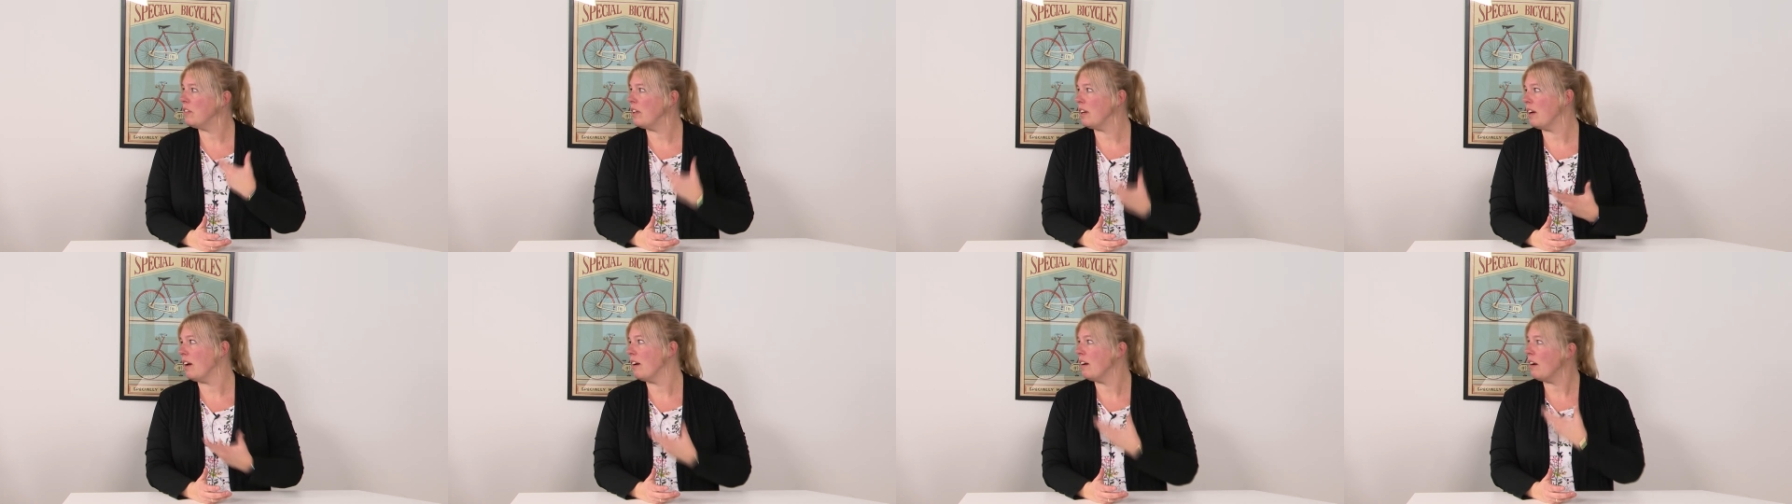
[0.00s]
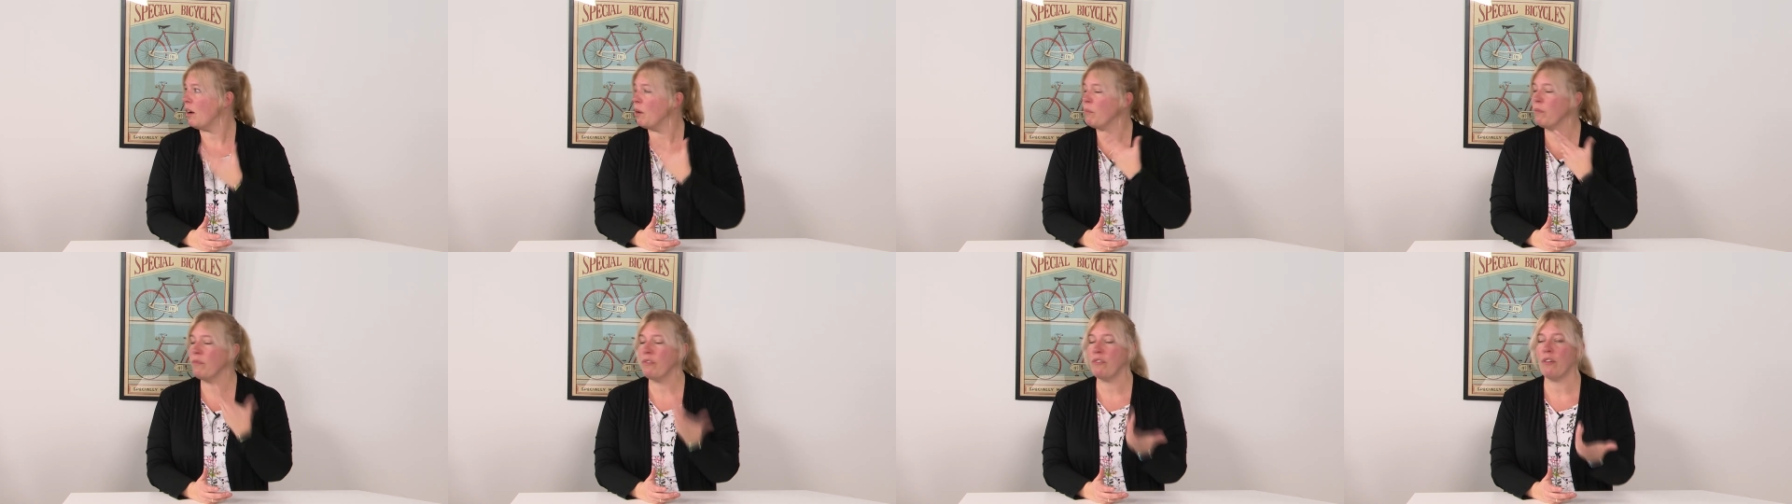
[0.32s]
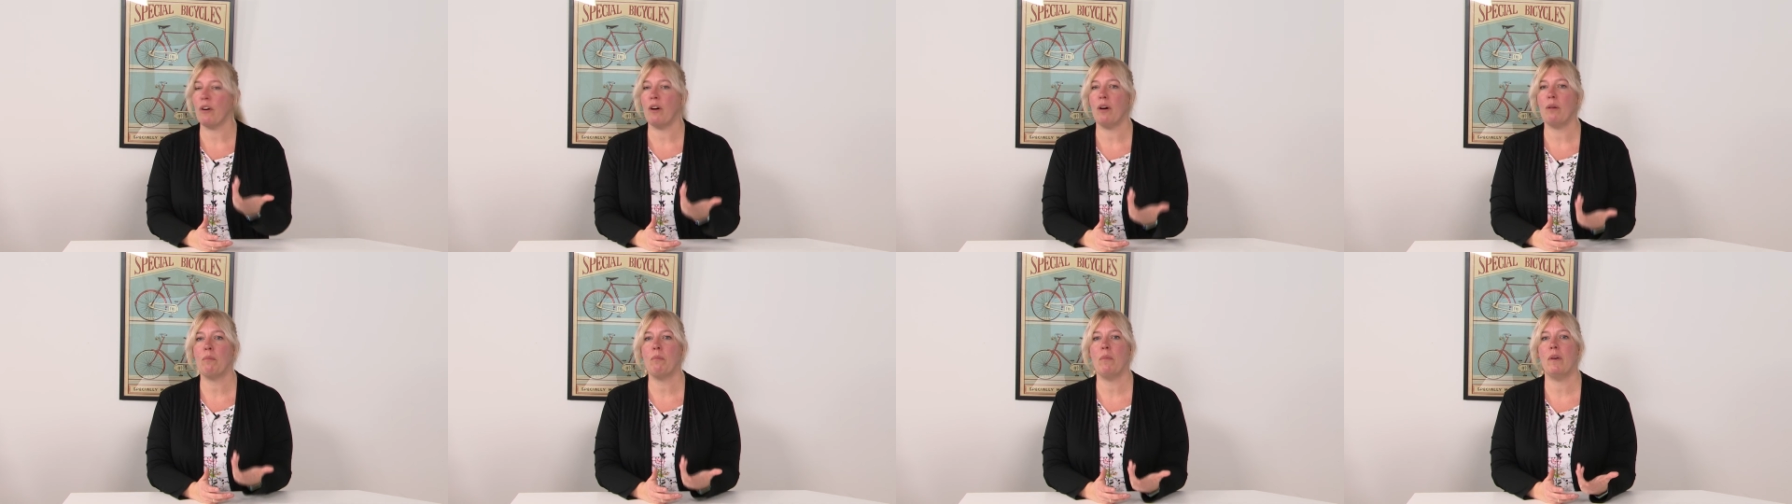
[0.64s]
that can come
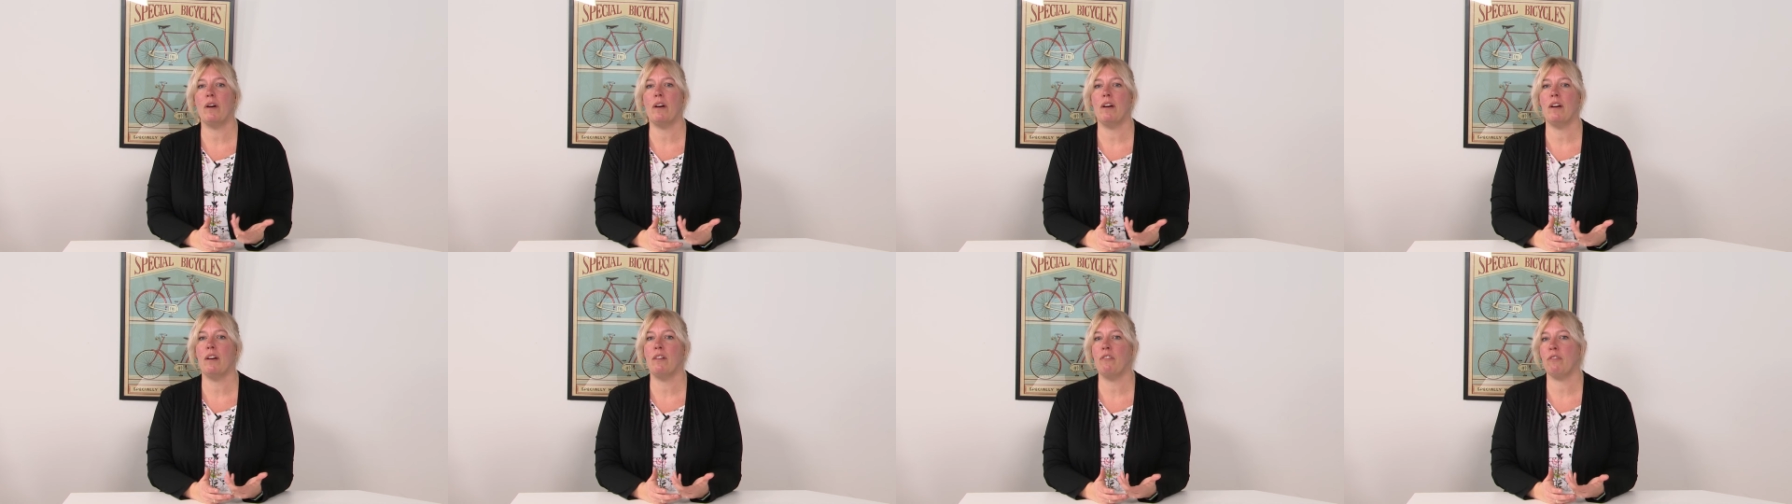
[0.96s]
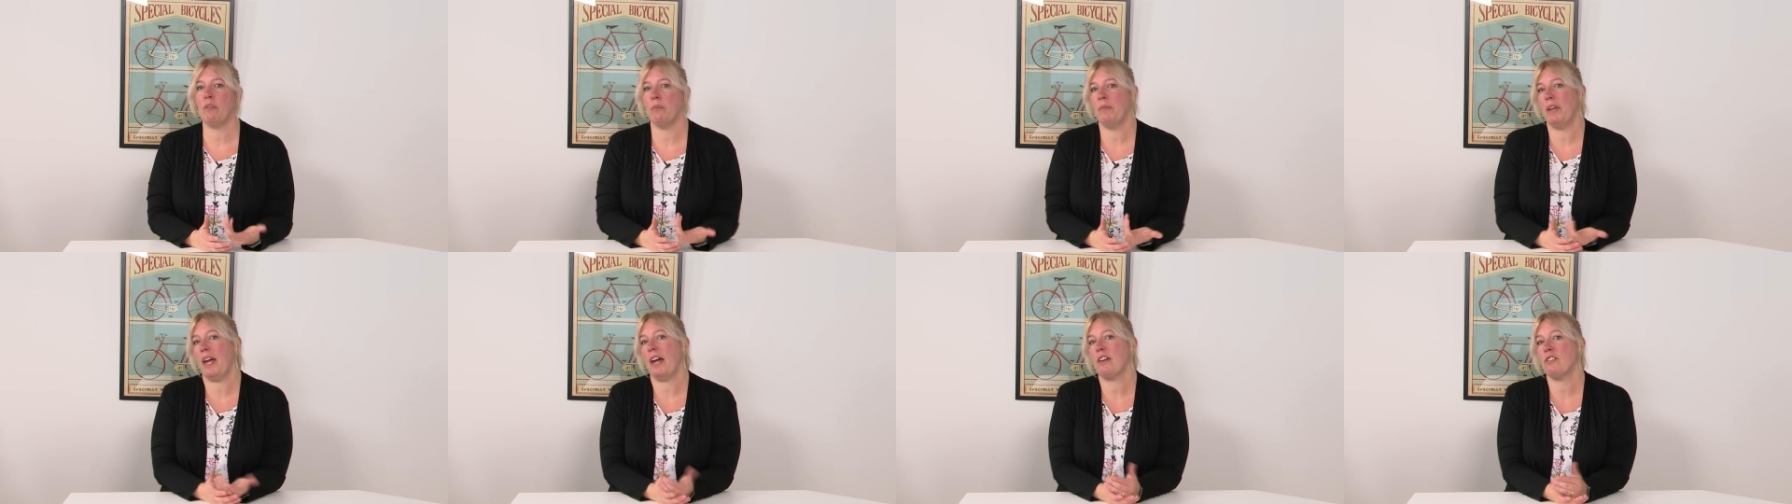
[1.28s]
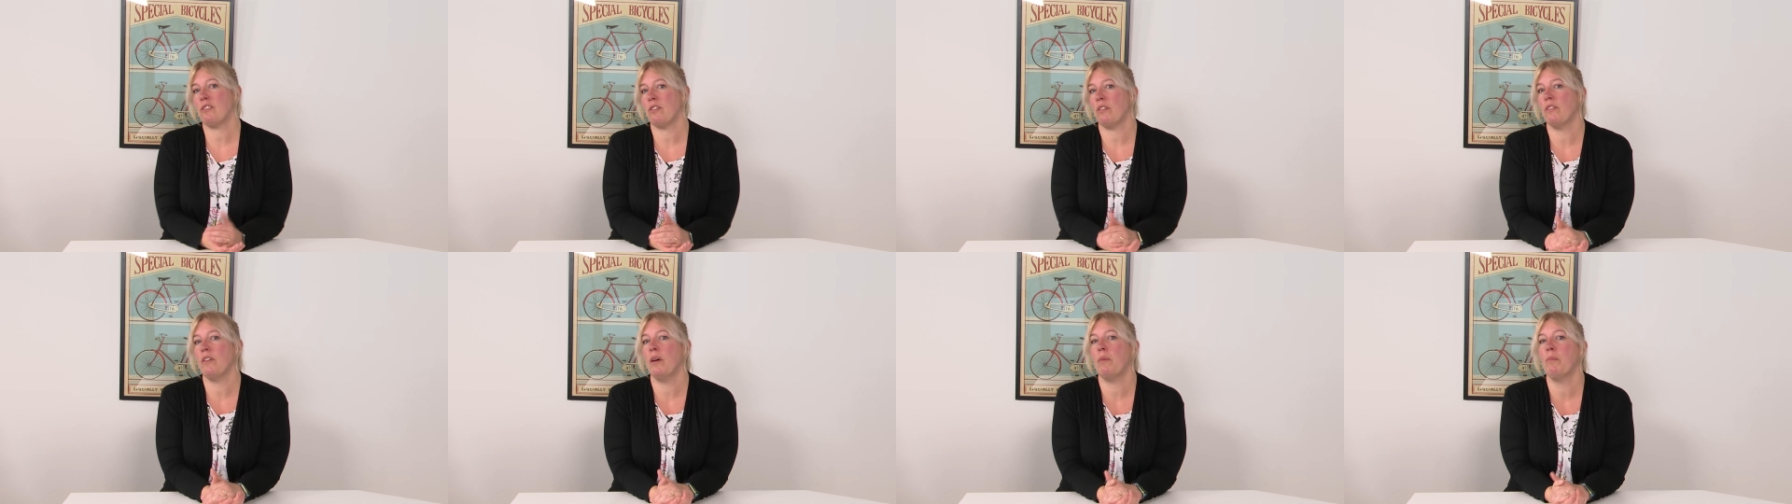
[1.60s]
from the
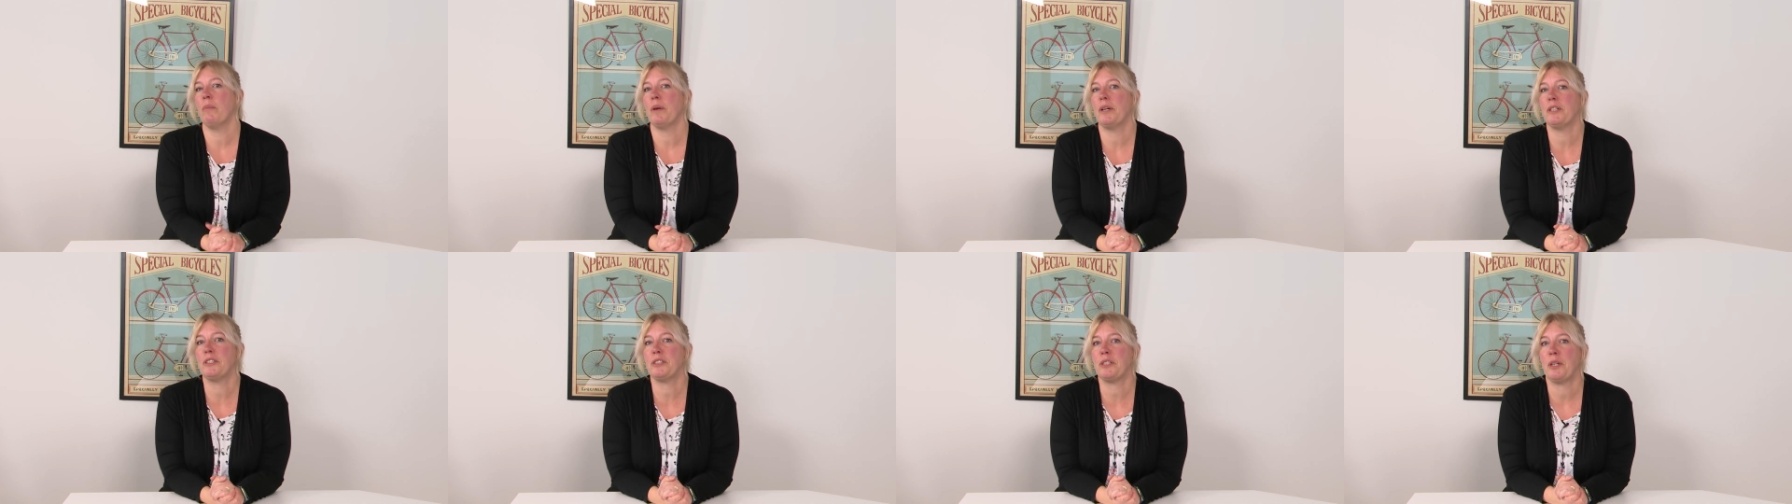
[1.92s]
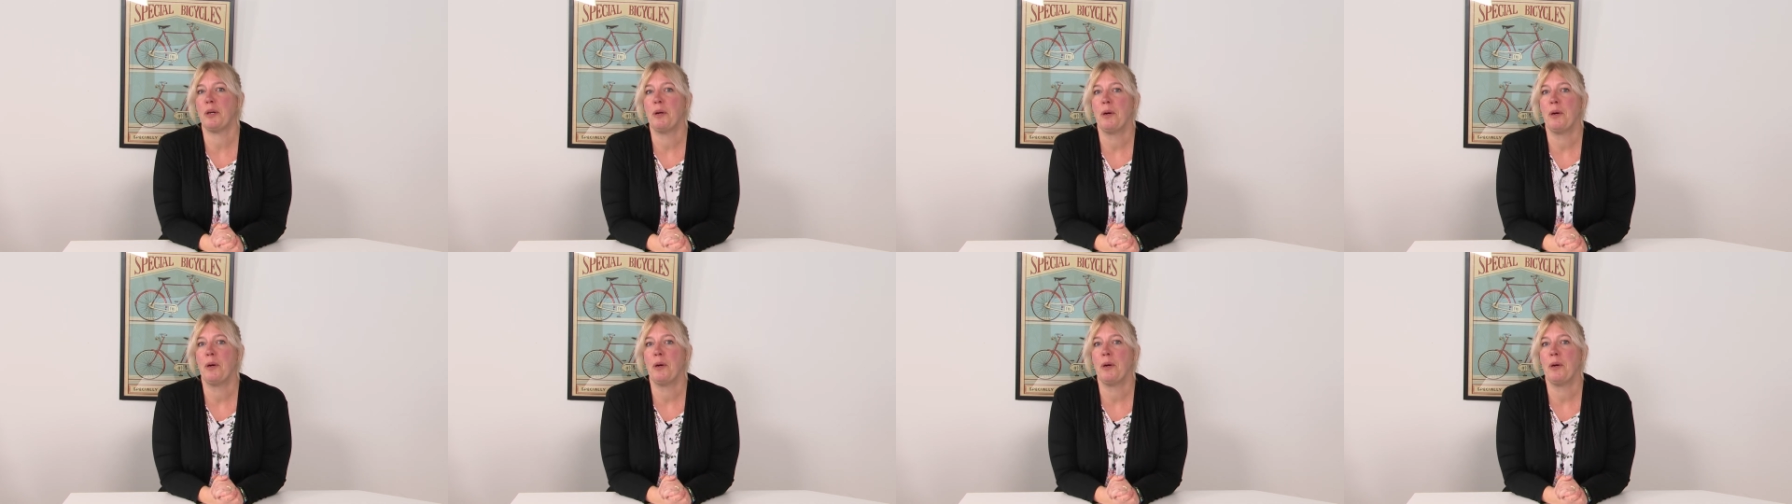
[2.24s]
actual numbers.